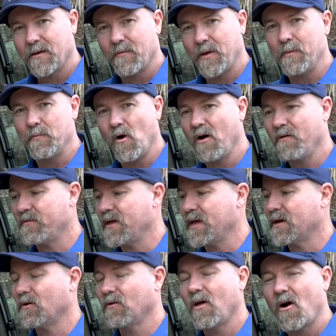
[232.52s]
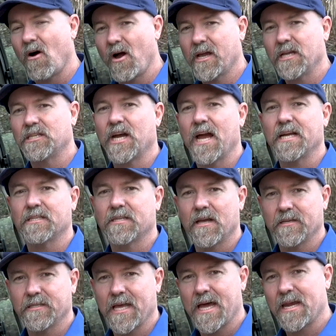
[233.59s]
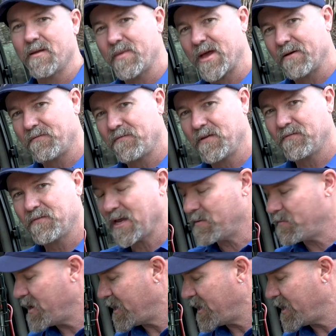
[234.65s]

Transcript: In my vehicle, I can change those out in about 15